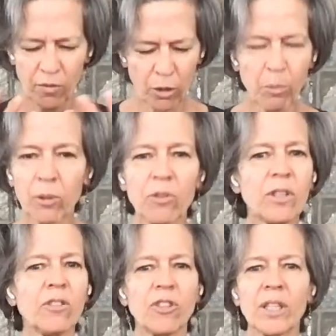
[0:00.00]
verbal
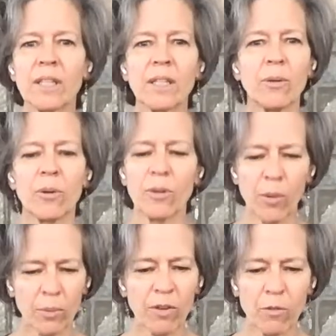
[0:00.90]
teaching or the
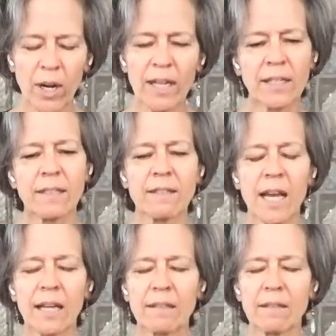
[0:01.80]
one we've read in a
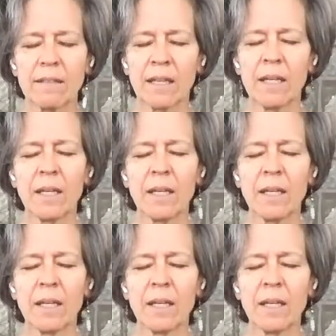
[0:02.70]
text,